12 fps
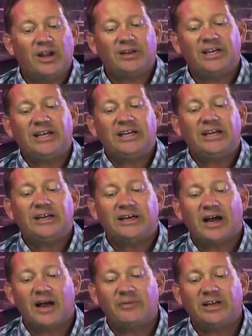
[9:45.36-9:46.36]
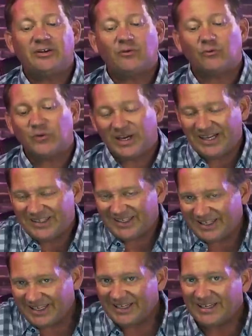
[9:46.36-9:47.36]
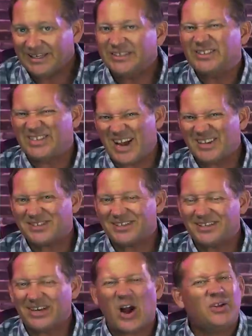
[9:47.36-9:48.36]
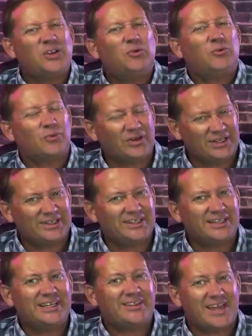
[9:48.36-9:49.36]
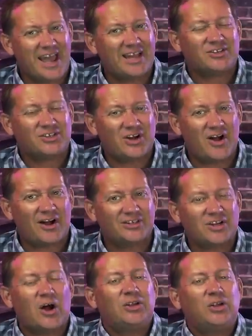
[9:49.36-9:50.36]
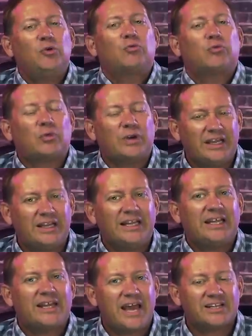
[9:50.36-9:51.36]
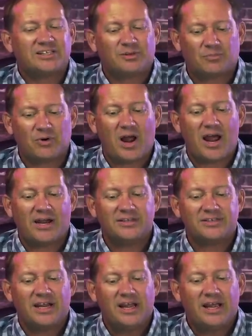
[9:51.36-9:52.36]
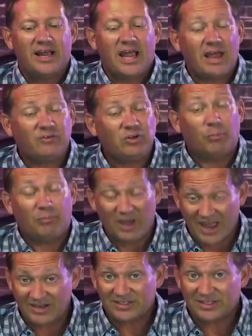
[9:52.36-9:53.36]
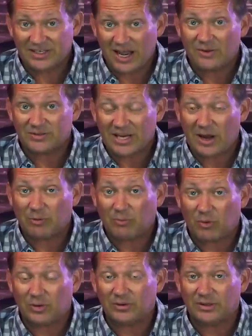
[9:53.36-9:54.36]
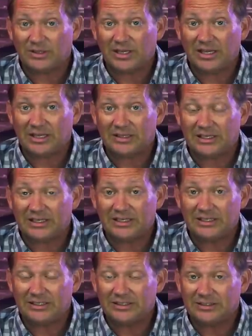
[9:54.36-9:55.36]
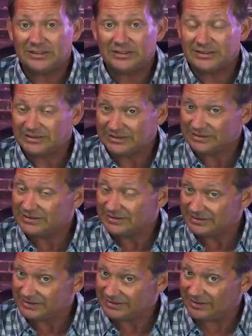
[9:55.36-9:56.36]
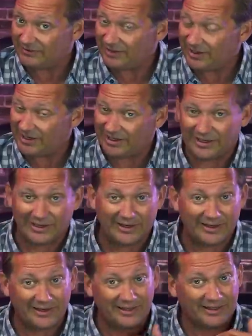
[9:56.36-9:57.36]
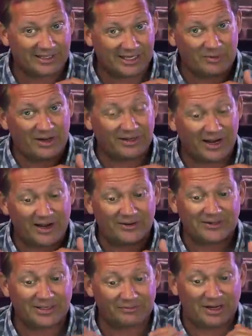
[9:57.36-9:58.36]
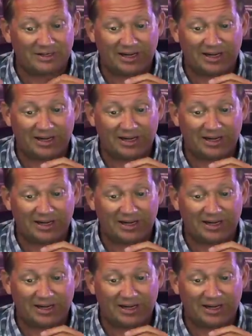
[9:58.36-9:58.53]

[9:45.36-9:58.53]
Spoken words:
Really? I mean, really? Does it? Are you really that shocked? Are you really that surprised? Have you been to downtown Portland lately? I mean, come on now.